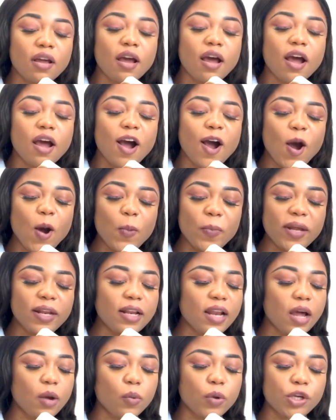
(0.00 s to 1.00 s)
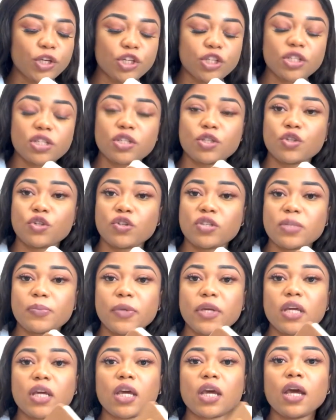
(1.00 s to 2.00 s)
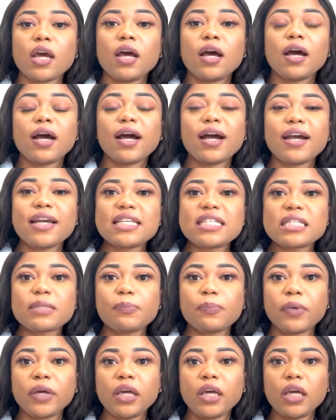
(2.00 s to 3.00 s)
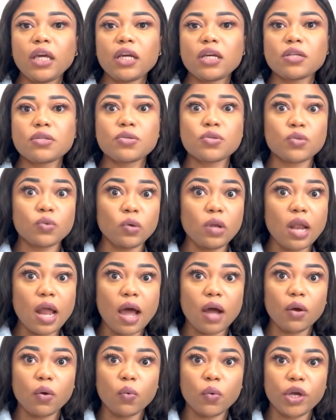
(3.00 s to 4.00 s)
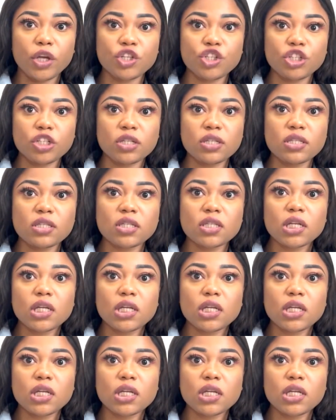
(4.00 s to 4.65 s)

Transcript: How many languages do you speak? I speak two languages.